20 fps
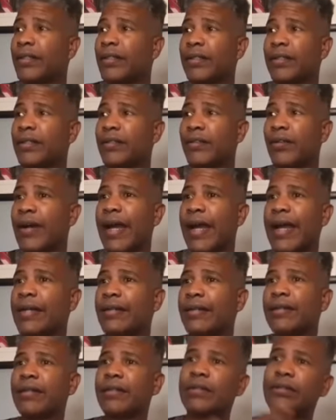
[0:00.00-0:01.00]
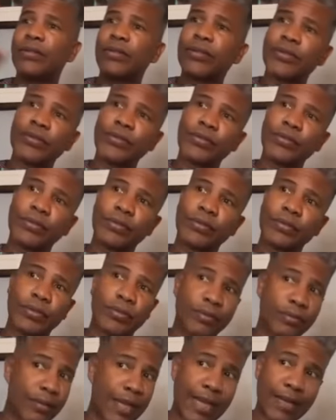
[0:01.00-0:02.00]
grade to
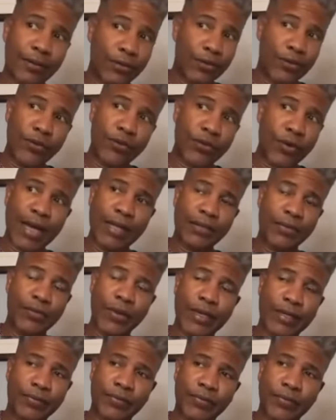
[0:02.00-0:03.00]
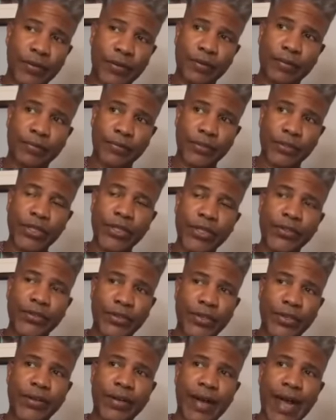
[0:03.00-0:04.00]
like you graduate from senior
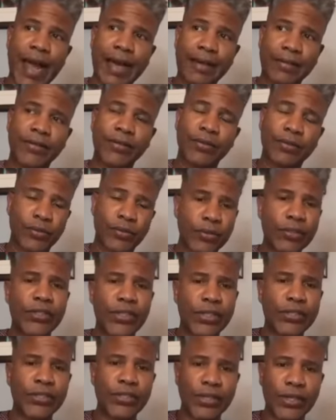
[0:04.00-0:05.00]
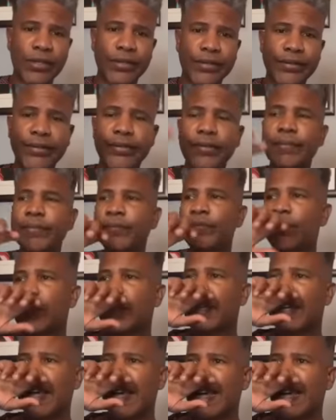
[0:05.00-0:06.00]
year high school, so it's 6 years,
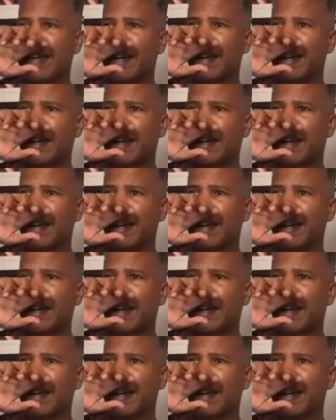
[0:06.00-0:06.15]
and